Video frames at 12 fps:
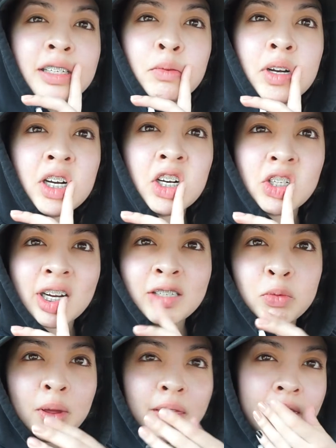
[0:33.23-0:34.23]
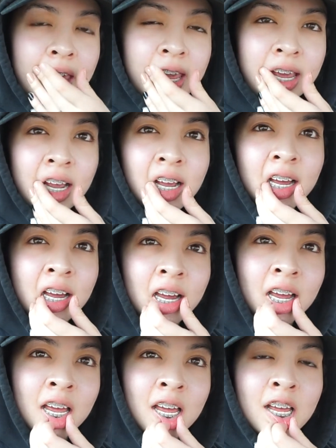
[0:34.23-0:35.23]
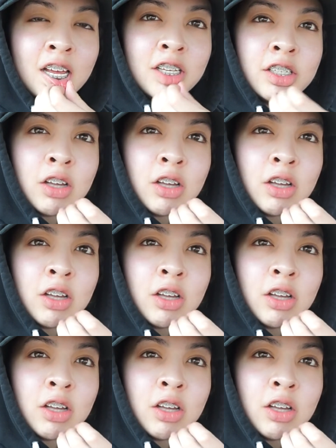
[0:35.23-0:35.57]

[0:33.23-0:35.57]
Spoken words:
did want to address one thing.